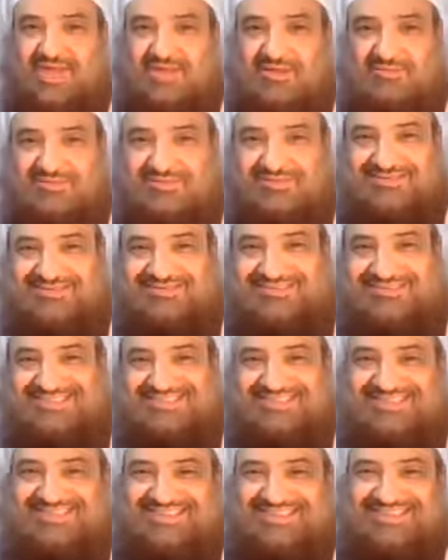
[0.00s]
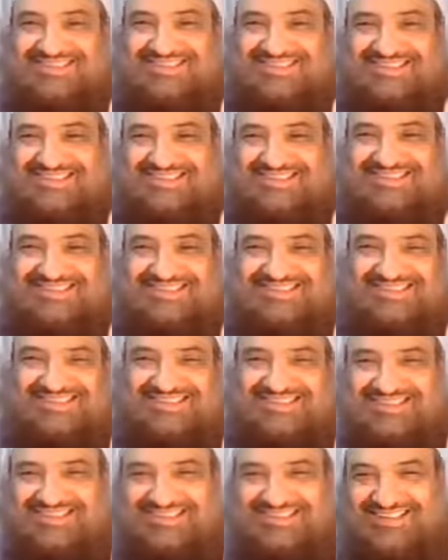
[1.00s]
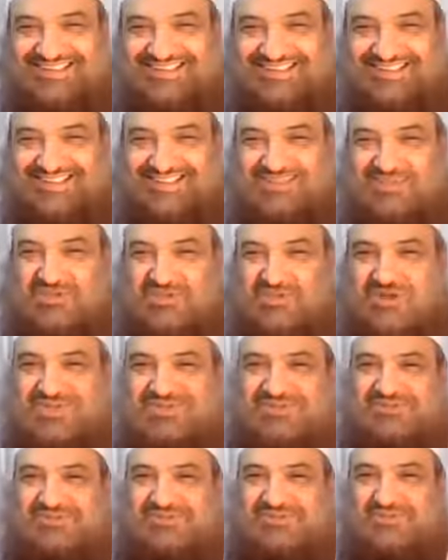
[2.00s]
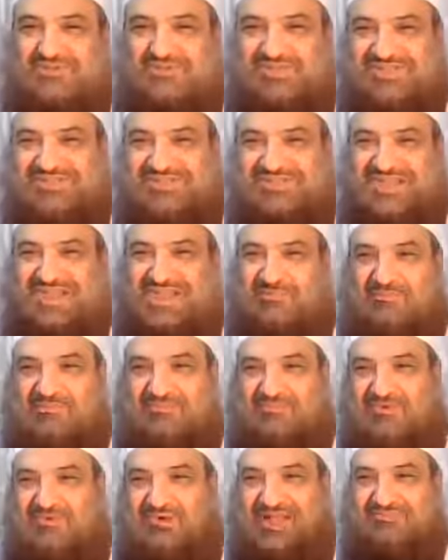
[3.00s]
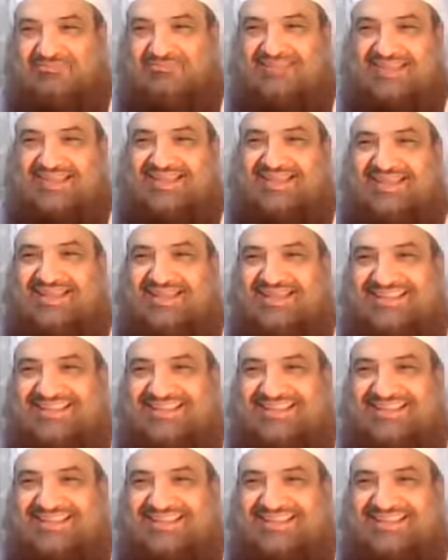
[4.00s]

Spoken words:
He was doubt. So where is this two sajda now? Before or after?